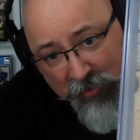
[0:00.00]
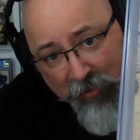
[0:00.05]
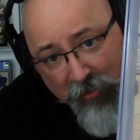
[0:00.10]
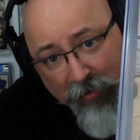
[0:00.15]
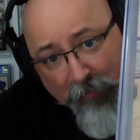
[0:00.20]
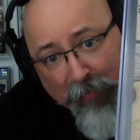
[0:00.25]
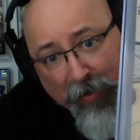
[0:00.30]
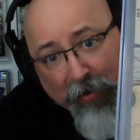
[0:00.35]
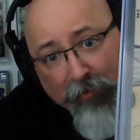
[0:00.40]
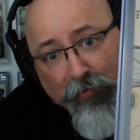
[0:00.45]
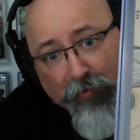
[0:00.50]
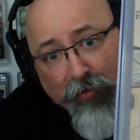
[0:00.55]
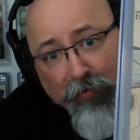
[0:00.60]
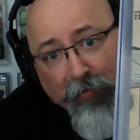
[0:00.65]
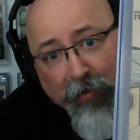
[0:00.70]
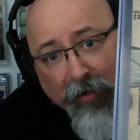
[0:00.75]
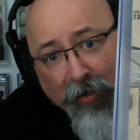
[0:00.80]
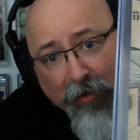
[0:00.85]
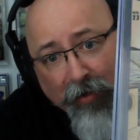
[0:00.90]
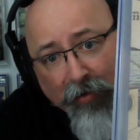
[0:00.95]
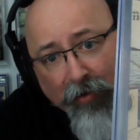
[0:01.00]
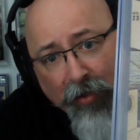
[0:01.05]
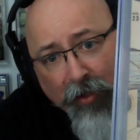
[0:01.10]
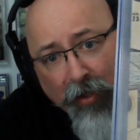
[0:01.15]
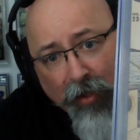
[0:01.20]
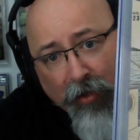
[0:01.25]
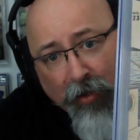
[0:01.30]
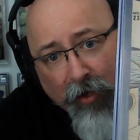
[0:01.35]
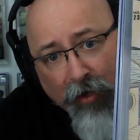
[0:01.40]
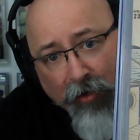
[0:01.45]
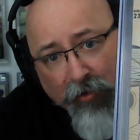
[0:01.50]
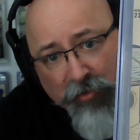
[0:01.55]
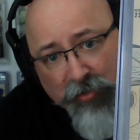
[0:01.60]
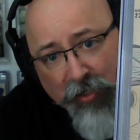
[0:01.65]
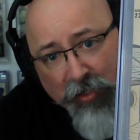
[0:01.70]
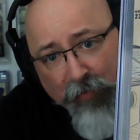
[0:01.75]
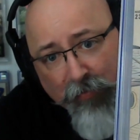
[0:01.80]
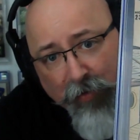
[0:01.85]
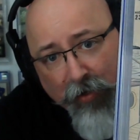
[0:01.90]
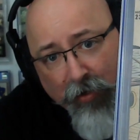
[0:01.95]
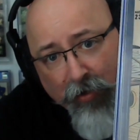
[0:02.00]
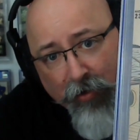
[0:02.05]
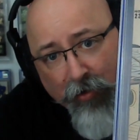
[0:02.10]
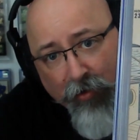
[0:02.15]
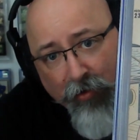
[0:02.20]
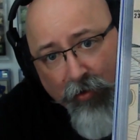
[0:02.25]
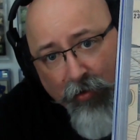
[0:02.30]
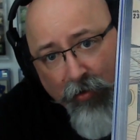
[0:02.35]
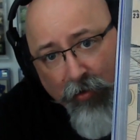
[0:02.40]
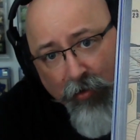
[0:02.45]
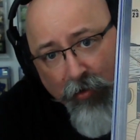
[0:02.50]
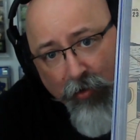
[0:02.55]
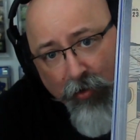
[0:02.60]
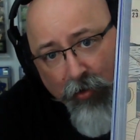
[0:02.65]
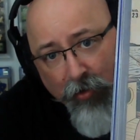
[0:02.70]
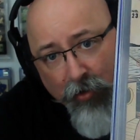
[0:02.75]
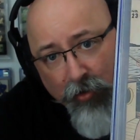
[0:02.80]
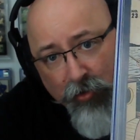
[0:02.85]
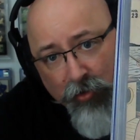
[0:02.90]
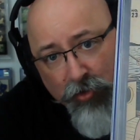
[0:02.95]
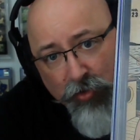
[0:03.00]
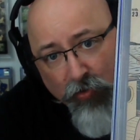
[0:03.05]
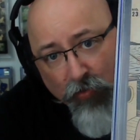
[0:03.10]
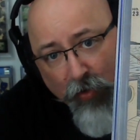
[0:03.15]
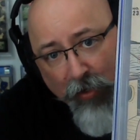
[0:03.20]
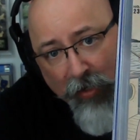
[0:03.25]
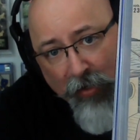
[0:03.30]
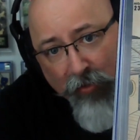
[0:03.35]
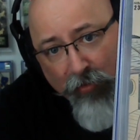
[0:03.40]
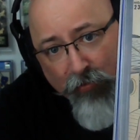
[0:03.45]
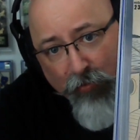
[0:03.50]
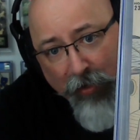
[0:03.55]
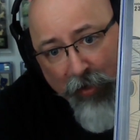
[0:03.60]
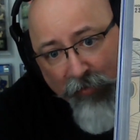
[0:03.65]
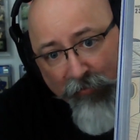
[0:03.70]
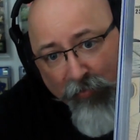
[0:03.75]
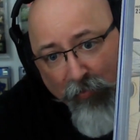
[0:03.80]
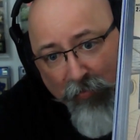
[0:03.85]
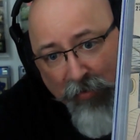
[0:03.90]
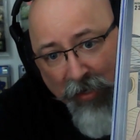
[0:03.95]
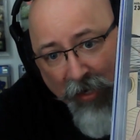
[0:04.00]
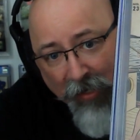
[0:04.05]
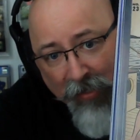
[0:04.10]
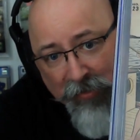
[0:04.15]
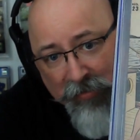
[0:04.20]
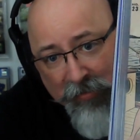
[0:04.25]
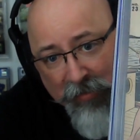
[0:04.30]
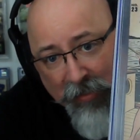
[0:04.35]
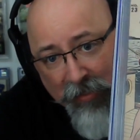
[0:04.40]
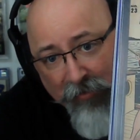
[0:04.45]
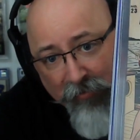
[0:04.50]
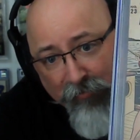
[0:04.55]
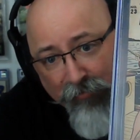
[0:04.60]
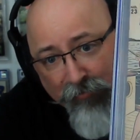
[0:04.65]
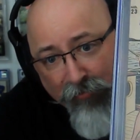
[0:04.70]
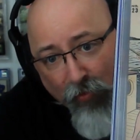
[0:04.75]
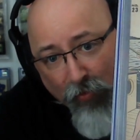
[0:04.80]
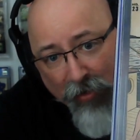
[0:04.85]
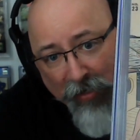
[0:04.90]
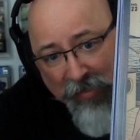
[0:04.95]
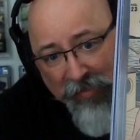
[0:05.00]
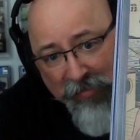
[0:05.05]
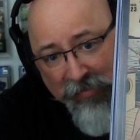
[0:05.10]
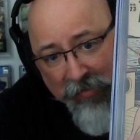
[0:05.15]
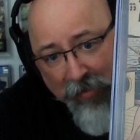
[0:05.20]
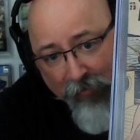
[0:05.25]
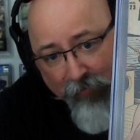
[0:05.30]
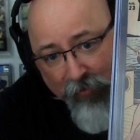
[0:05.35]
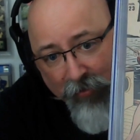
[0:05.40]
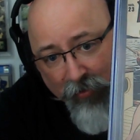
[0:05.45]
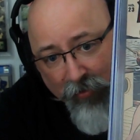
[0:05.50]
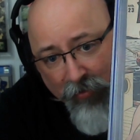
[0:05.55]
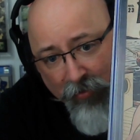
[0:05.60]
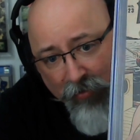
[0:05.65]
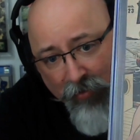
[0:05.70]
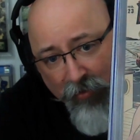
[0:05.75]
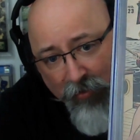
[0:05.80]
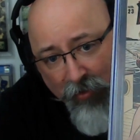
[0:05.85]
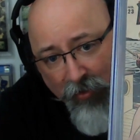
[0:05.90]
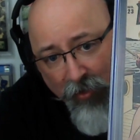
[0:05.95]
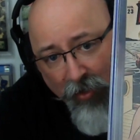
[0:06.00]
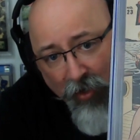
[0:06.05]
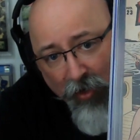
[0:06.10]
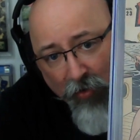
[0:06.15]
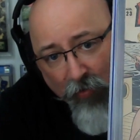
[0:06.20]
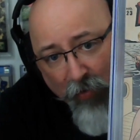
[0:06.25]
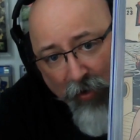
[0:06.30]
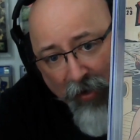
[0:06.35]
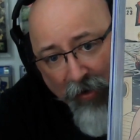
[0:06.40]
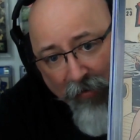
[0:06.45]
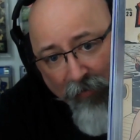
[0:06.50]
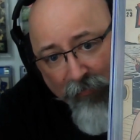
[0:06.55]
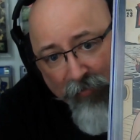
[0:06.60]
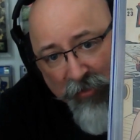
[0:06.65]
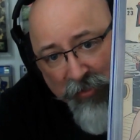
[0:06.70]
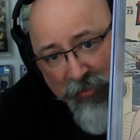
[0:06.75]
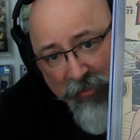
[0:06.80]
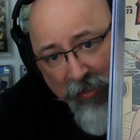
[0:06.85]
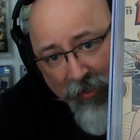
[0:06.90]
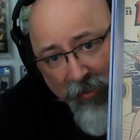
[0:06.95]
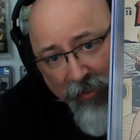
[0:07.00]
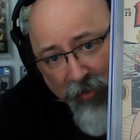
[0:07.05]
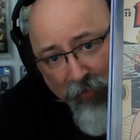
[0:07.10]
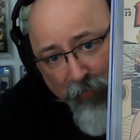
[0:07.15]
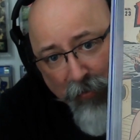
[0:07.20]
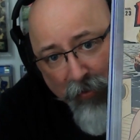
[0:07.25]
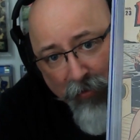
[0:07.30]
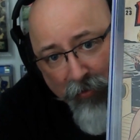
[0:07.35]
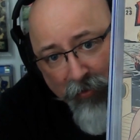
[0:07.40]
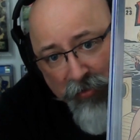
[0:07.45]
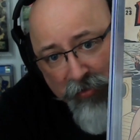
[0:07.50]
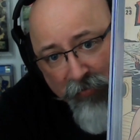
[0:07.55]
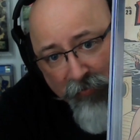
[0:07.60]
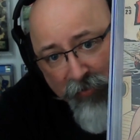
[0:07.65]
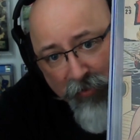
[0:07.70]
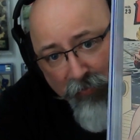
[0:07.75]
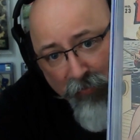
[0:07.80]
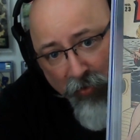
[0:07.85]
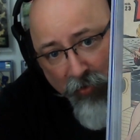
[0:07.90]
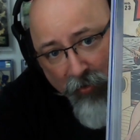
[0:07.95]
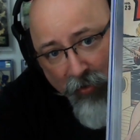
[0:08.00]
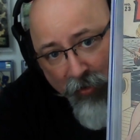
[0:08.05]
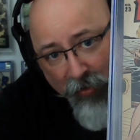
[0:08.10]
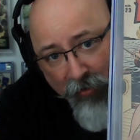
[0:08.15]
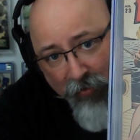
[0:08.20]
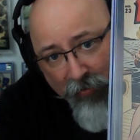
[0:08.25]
in my room right now. There you go. Submariner 23 from 1947. We have the second appearance of Nomura.